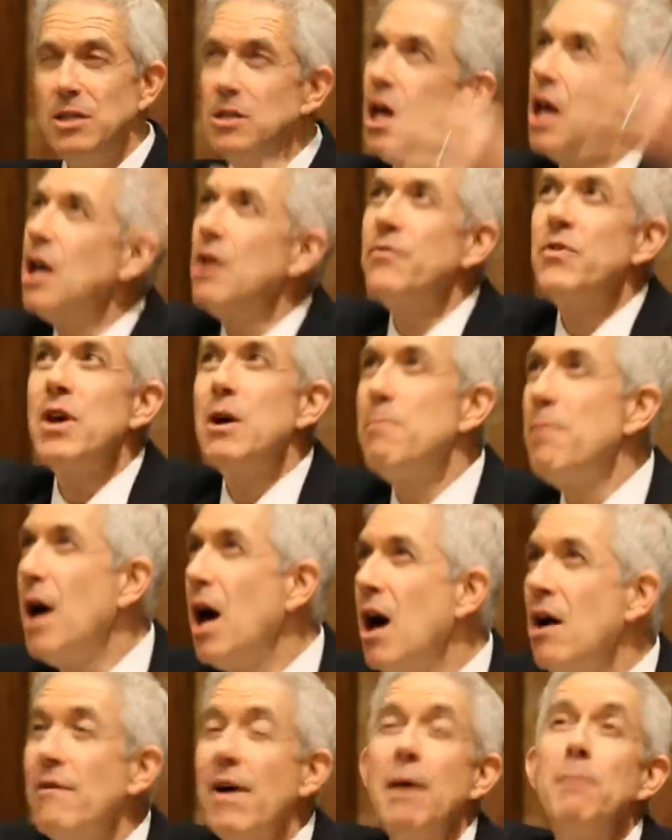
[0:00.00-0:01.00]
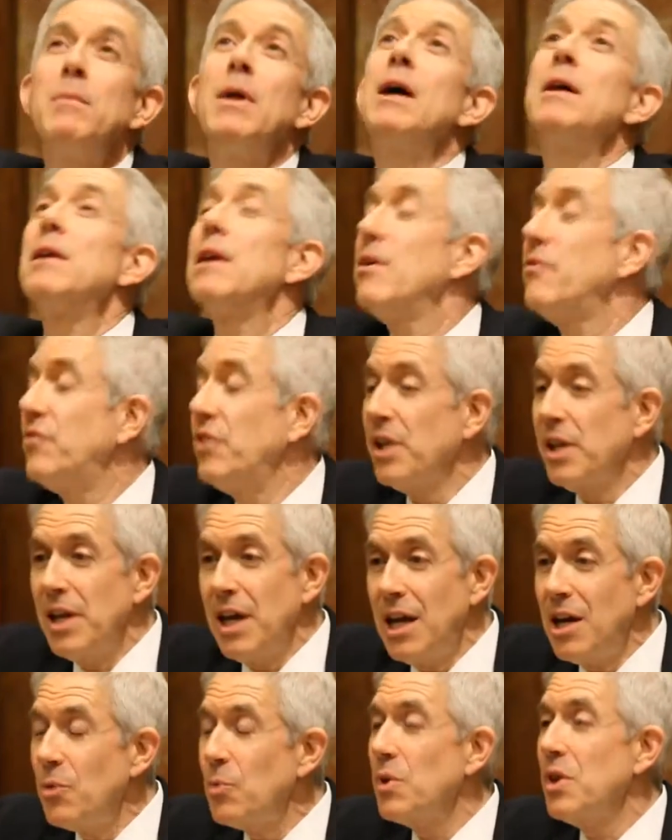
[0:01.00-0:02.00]
None of the above. I'm not
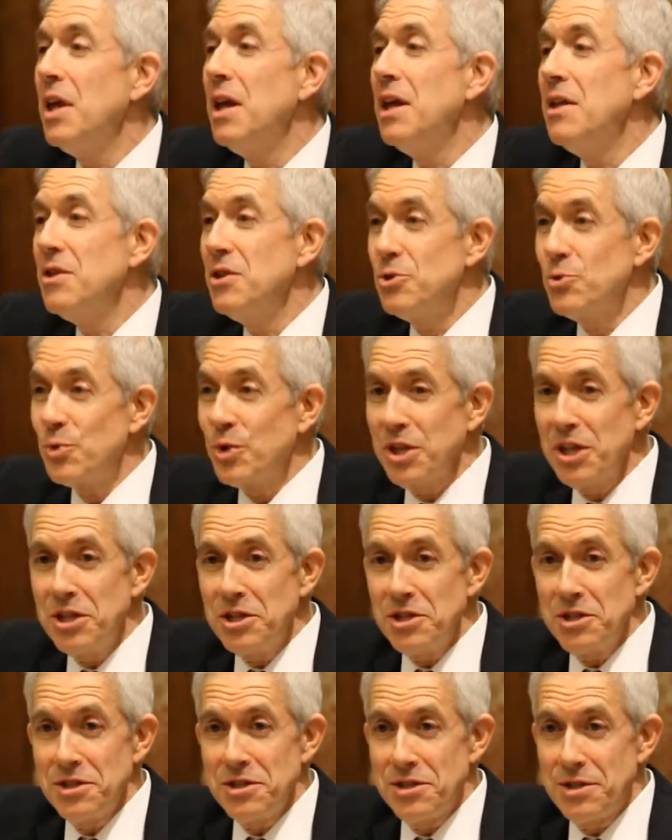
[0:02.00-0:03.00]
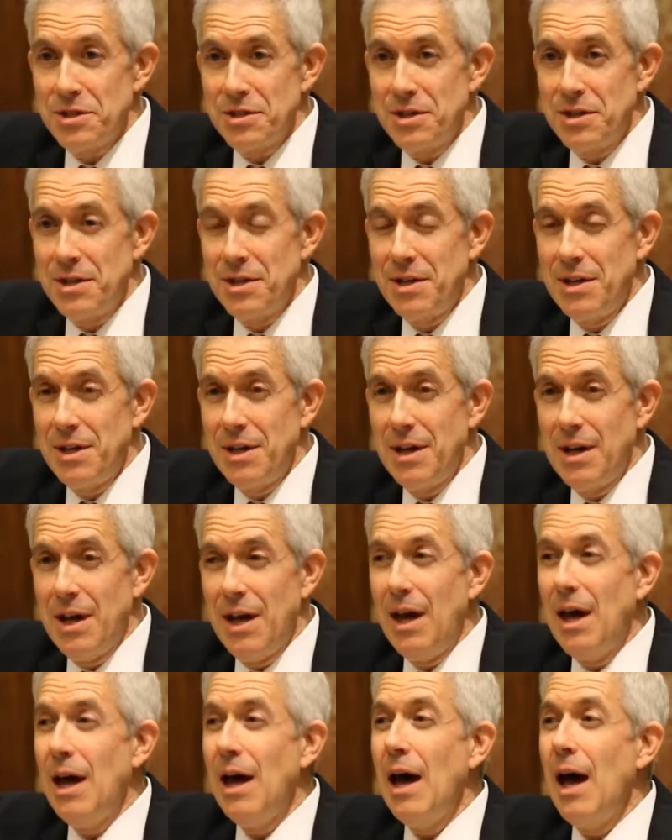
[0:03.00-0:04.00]
affiliated with any of these religions.
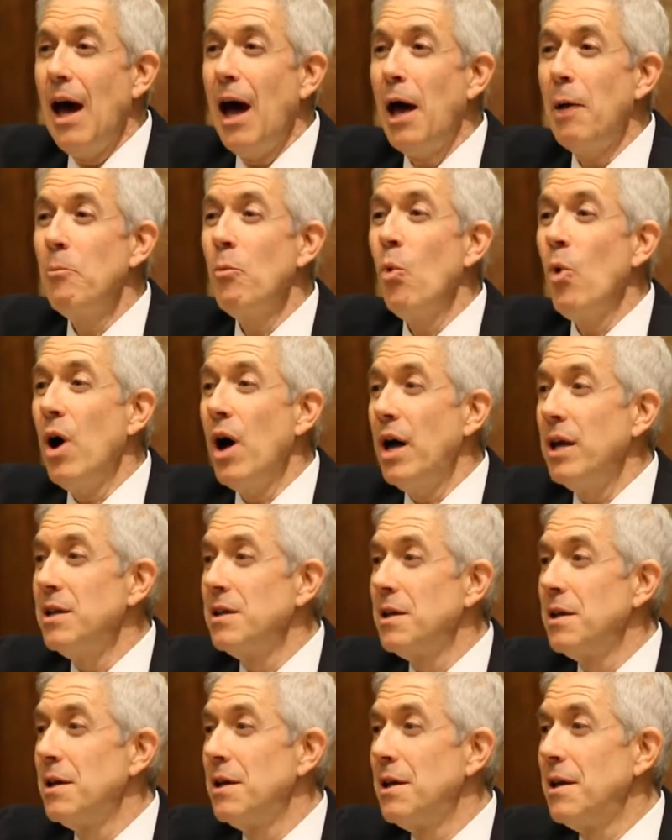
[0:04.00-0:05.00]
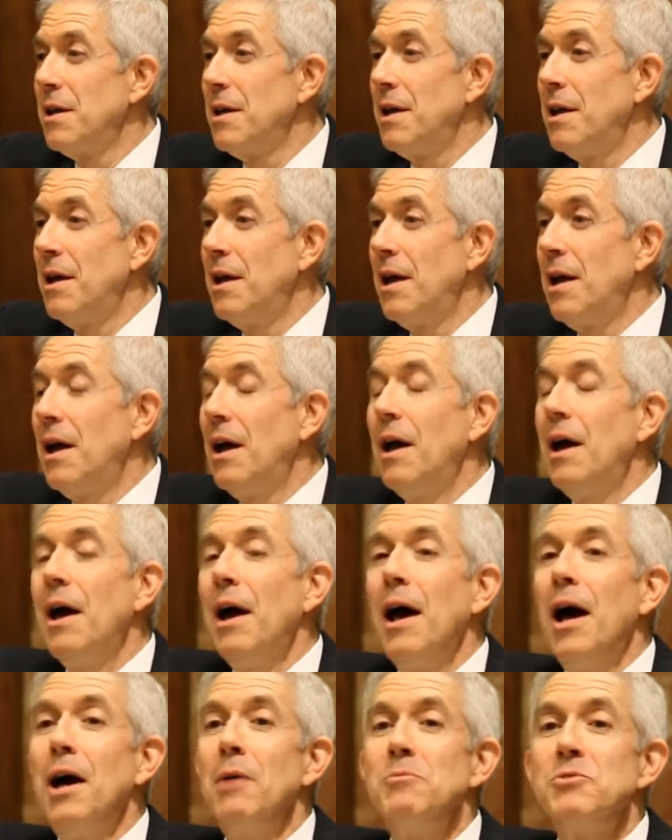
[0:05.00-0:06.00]
I'm what?
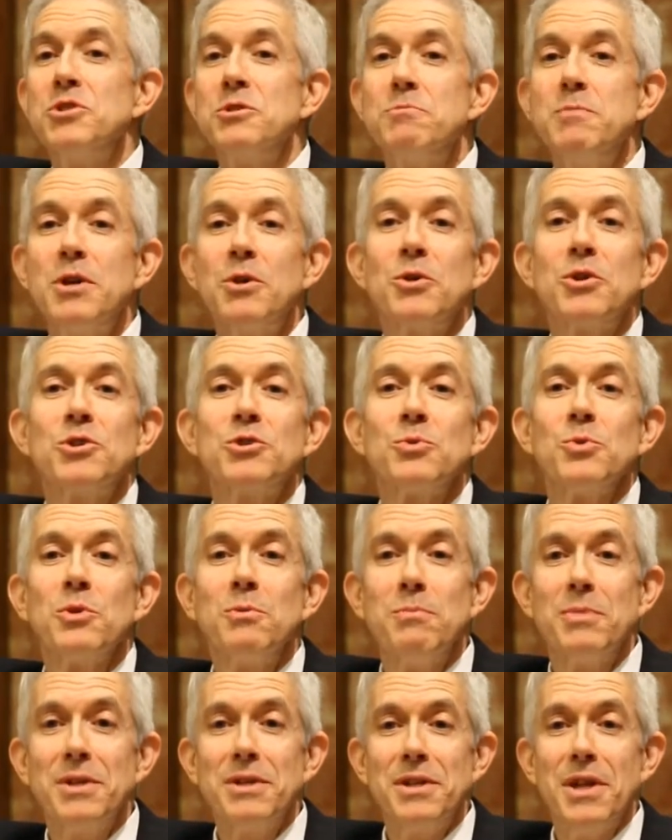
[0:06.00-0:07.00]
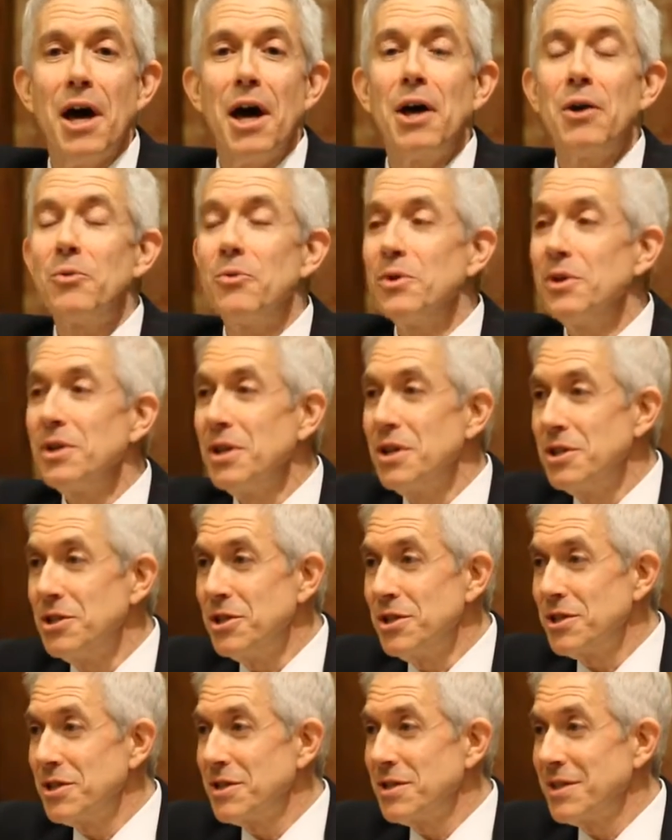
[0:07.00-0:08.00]
I'm spiritual but not
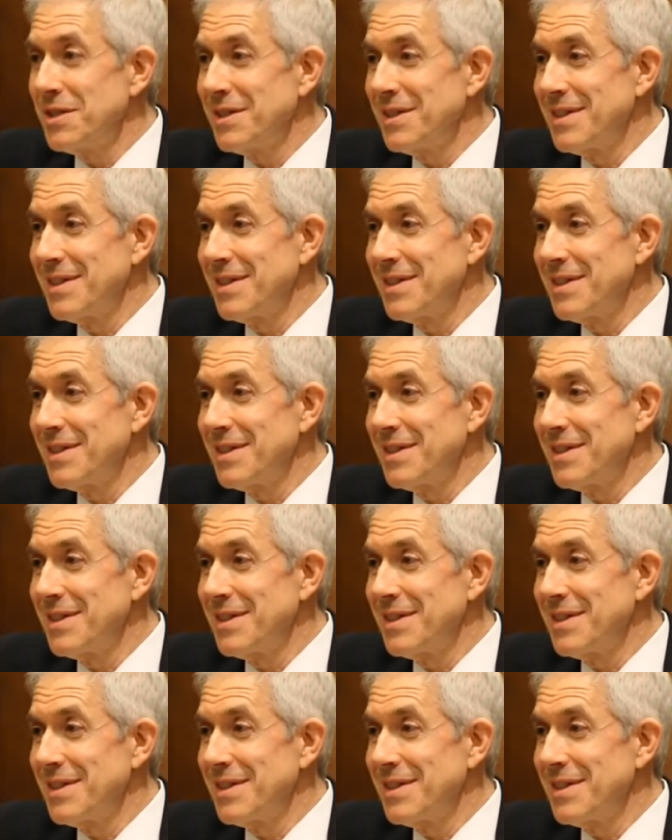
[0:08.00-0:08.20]
religious.